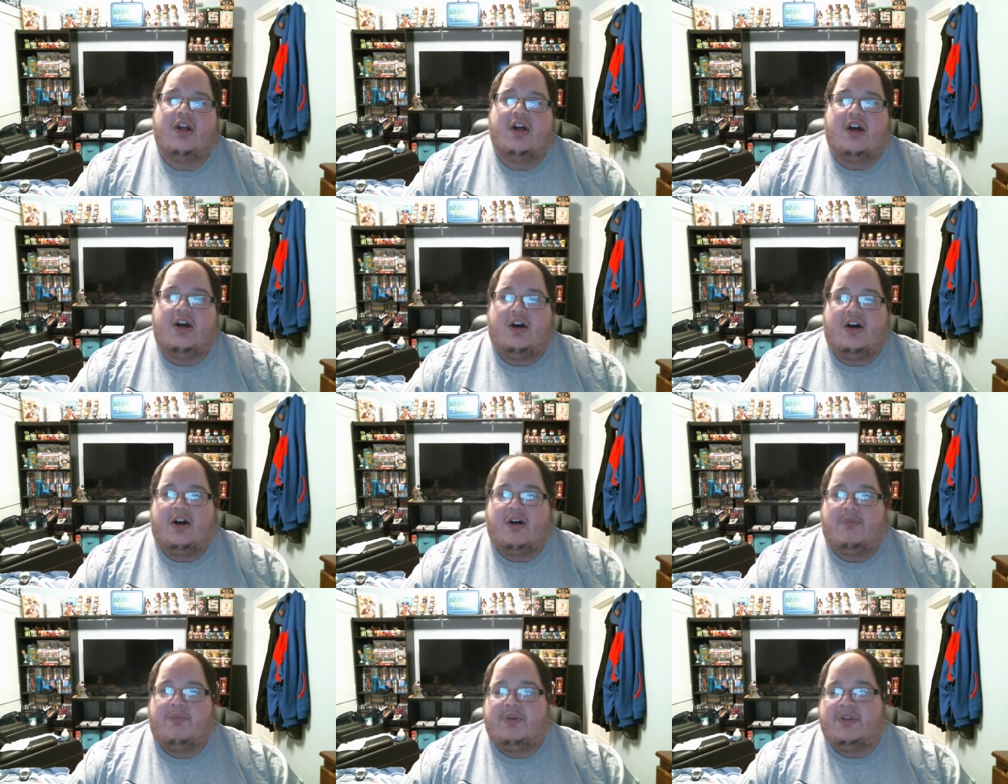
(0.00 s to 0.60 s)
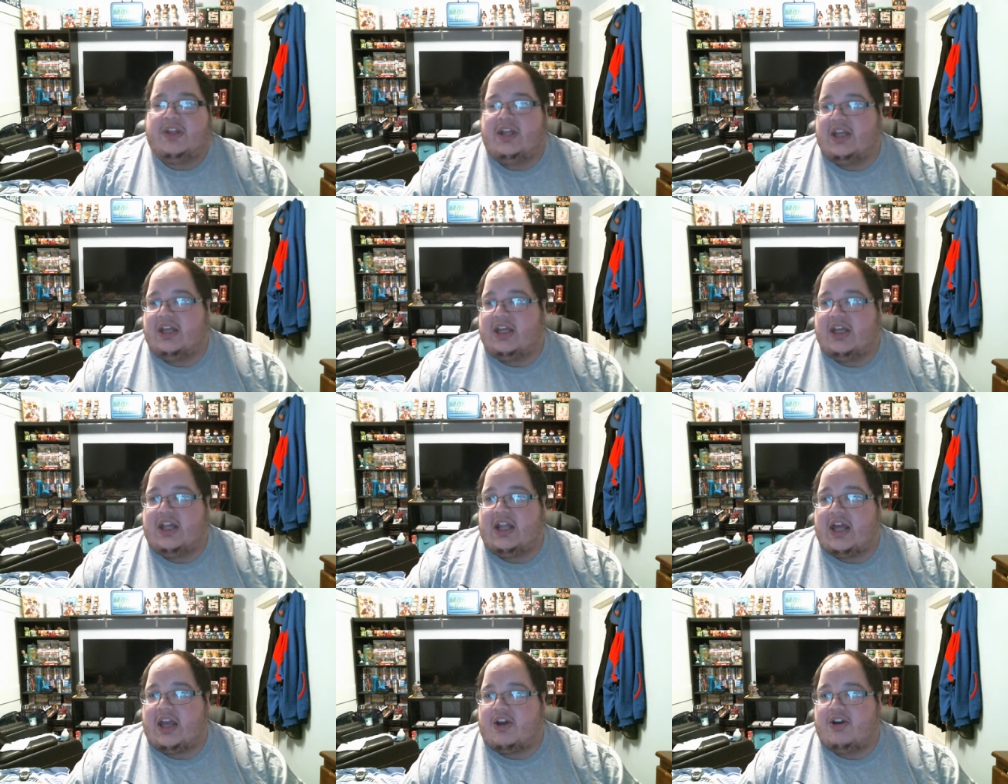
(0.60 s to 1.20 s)
But then
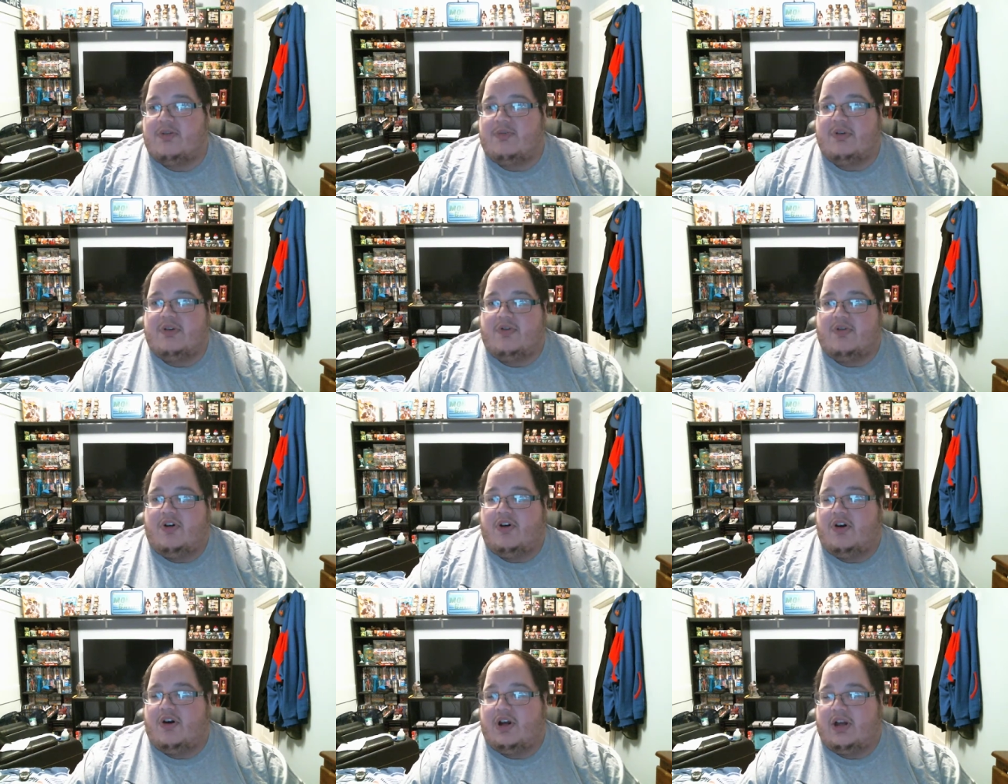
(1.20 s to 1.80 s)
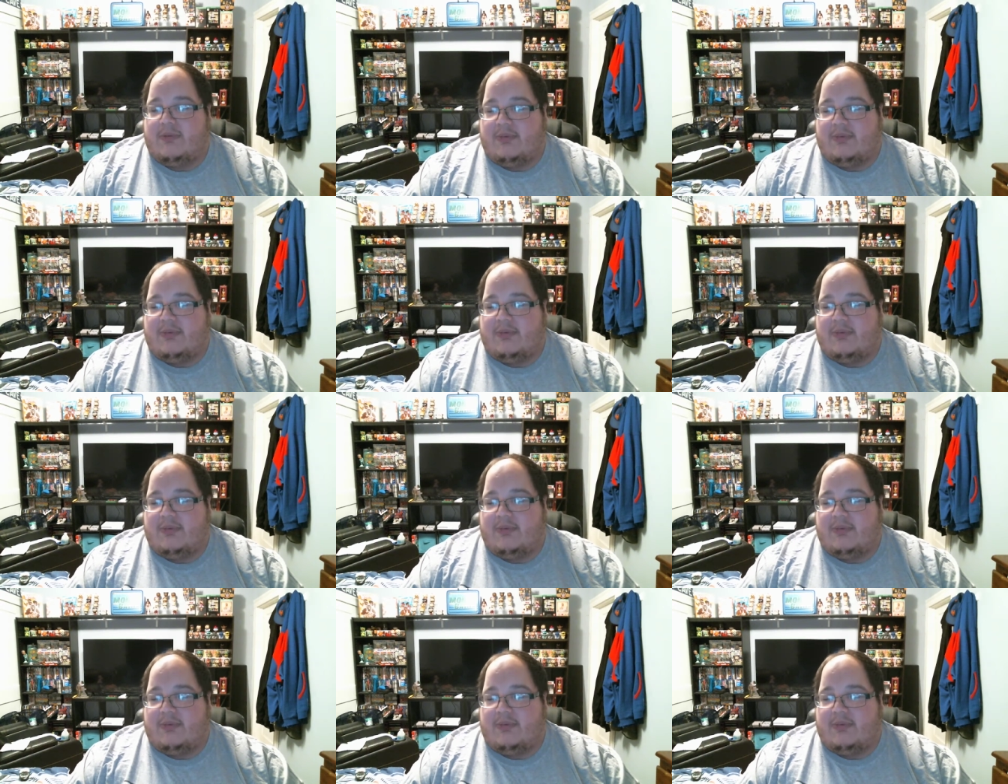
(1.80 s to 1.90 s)
again, I could be wrong.